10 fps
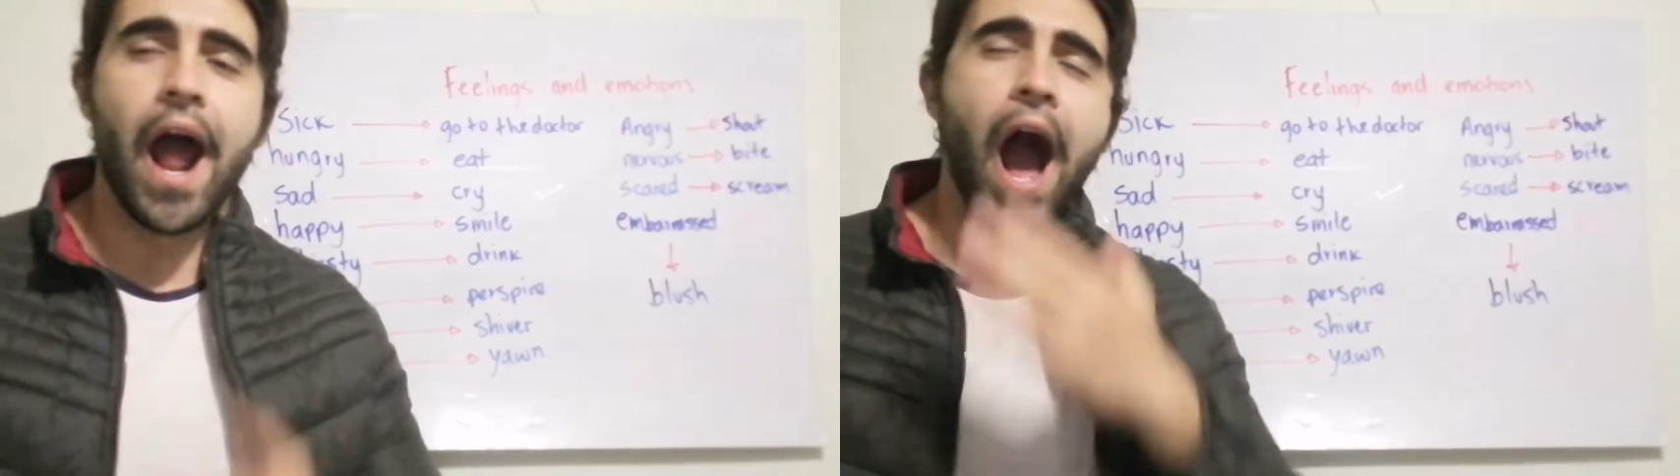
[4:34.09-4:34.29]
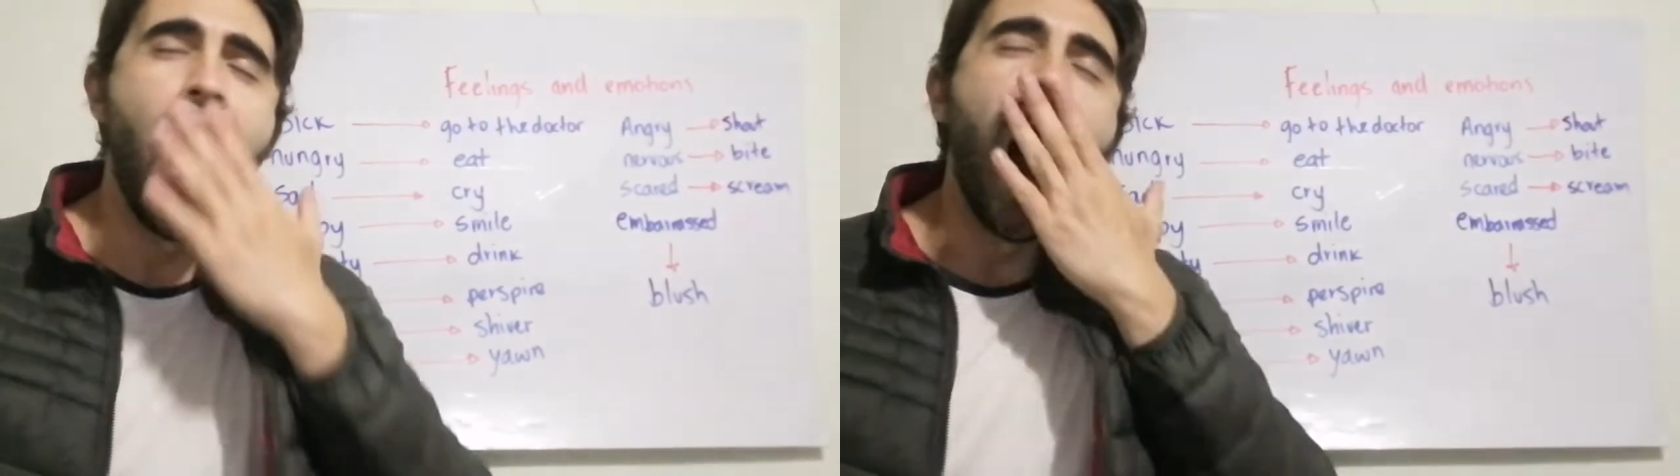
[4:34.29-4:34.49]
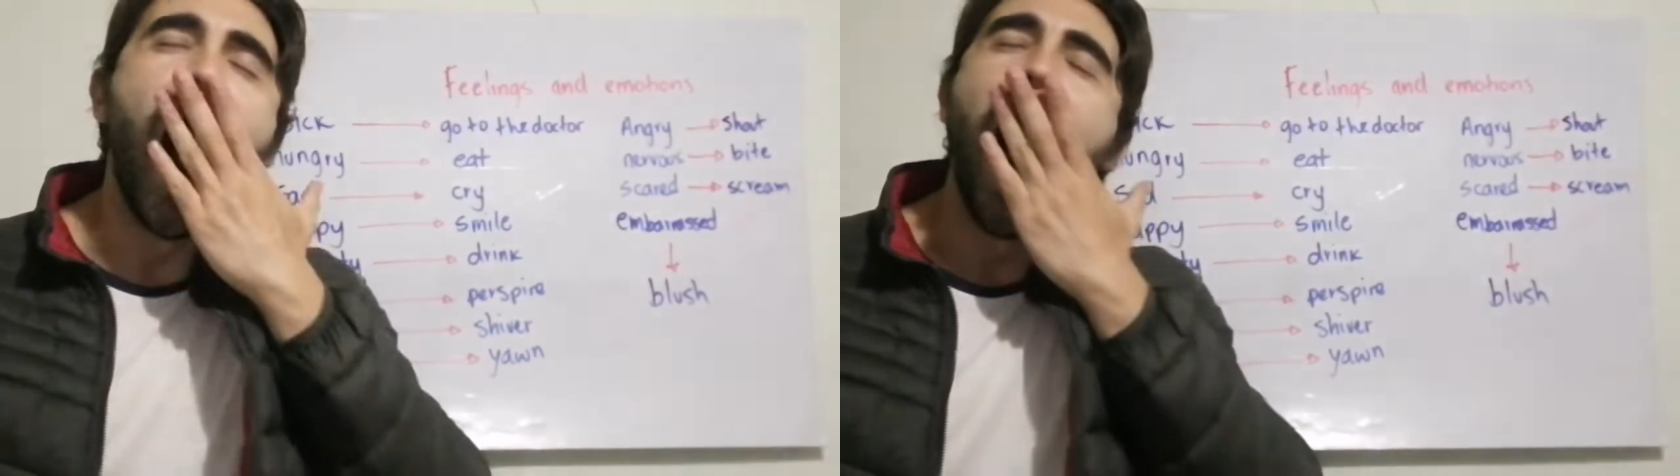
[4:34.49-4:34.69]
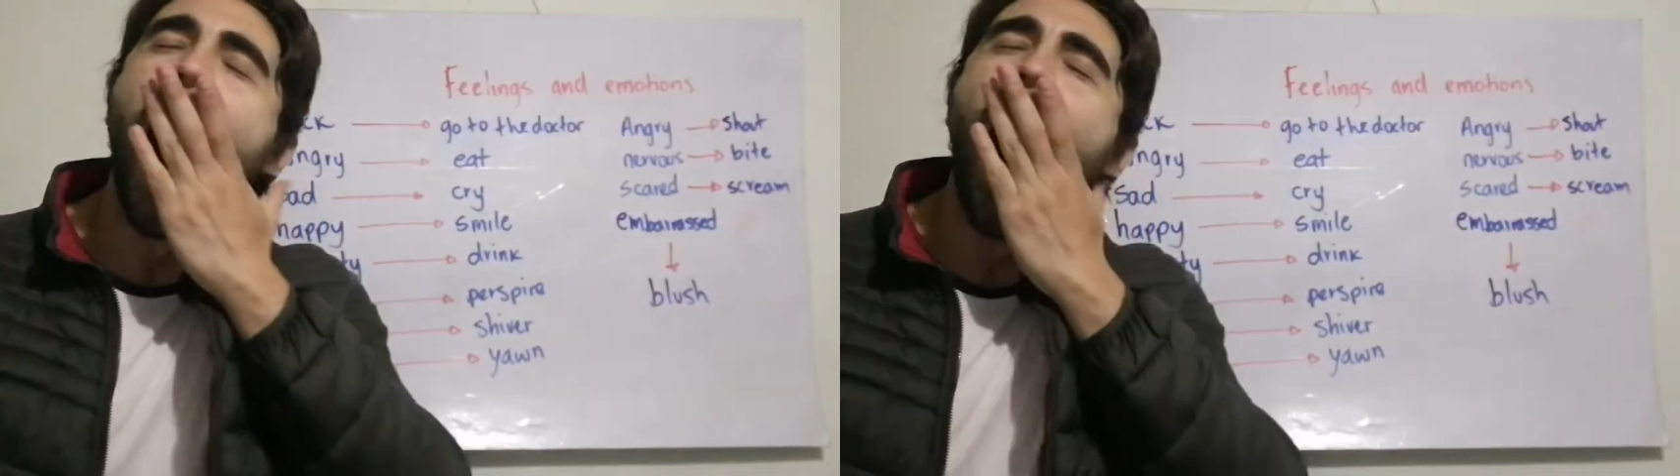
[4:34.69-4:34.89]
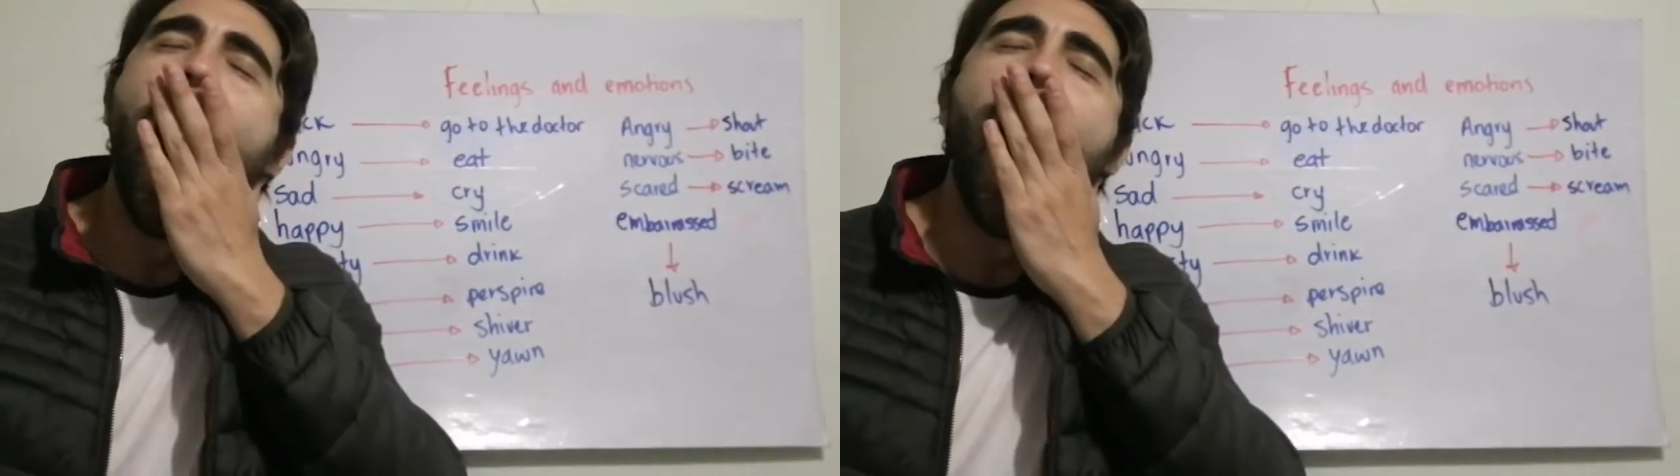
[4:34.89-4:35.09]

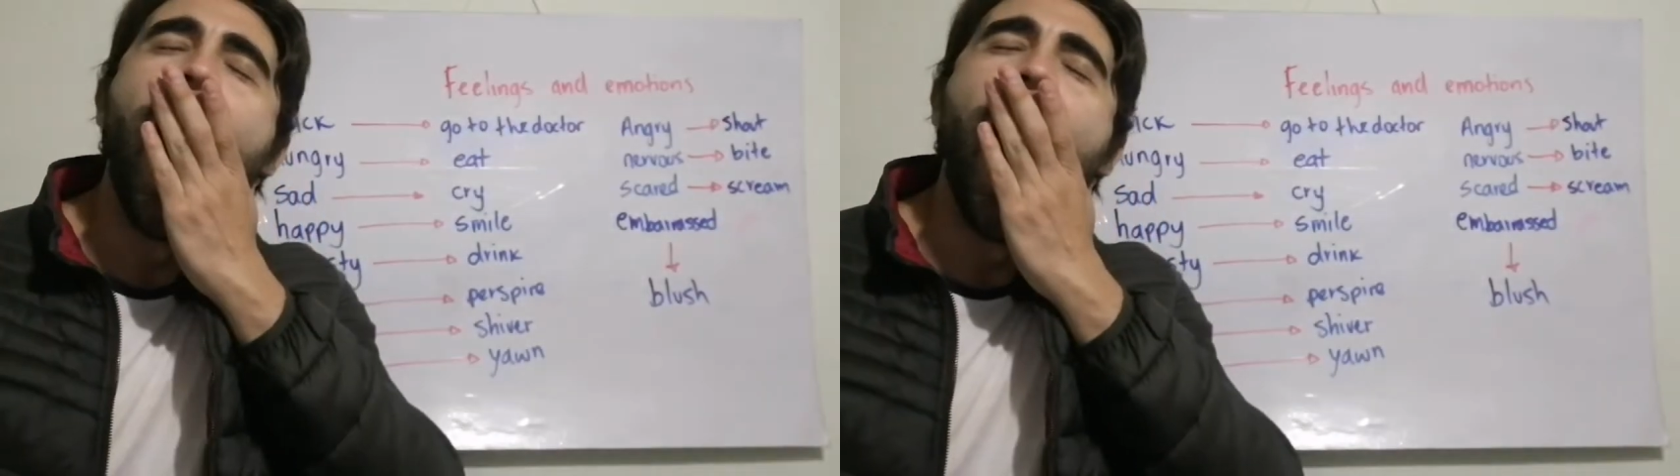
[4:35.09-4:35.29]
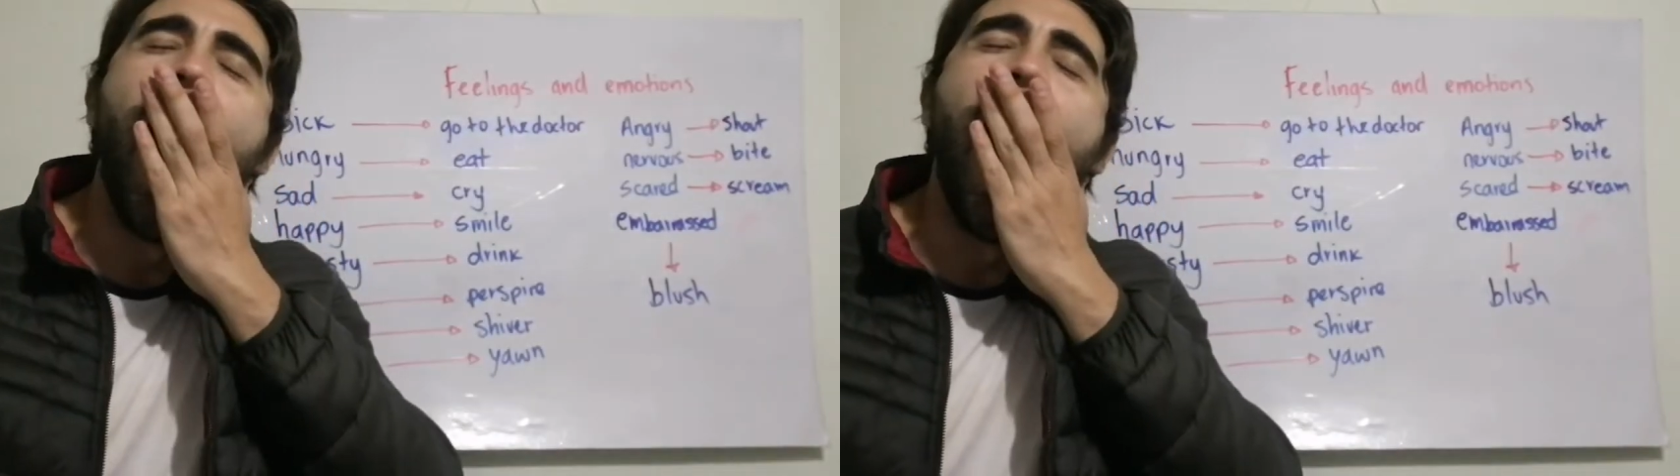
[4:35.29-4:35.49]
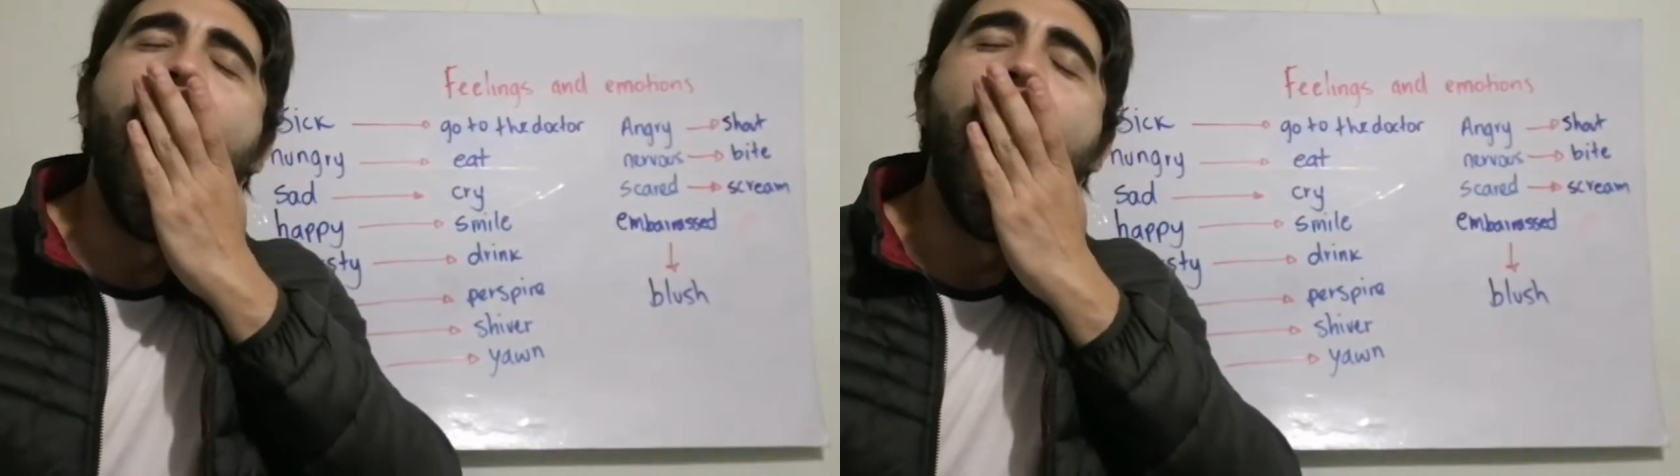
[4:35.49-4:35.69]
Oh.